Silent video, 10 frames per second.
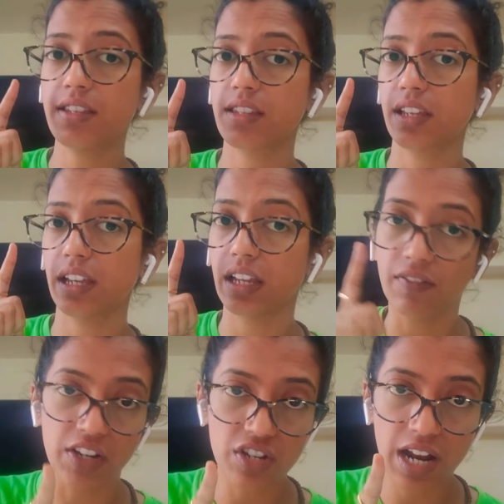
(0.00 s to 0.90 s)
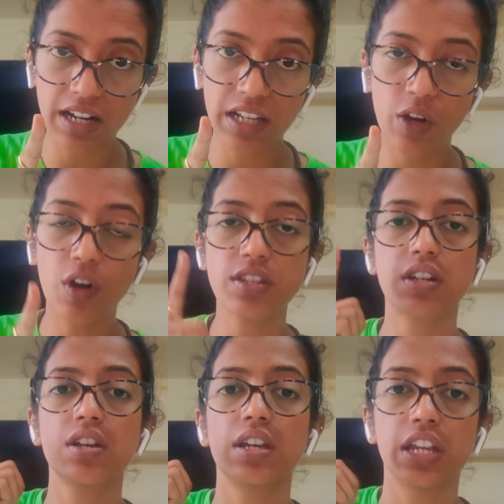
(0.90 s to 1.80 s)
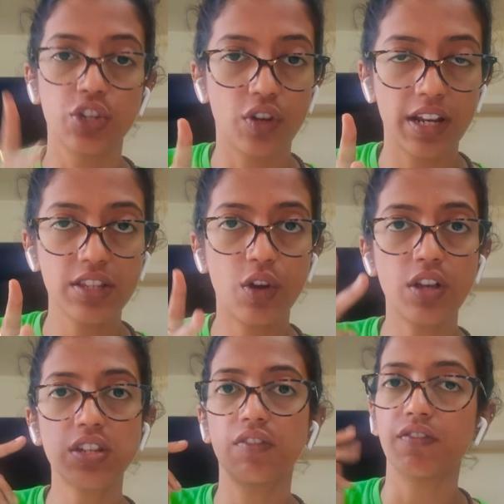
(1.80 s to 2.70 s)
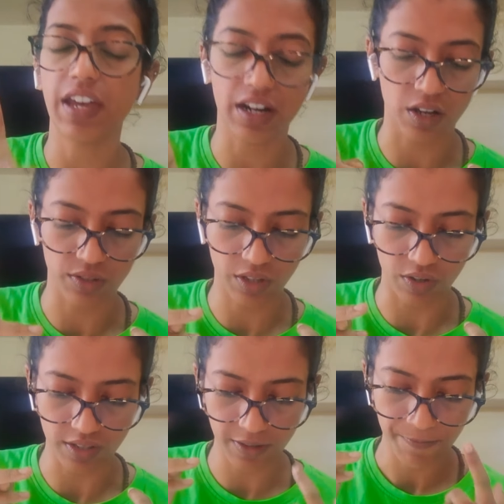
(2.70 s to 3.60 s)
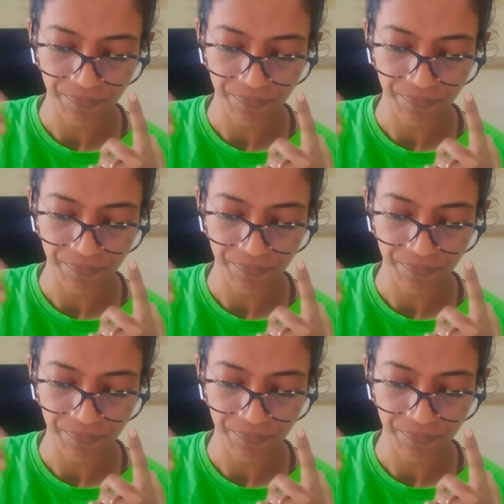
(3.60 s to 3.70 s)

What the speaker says: is inventory handling cost, insurance cost, warehouse cost.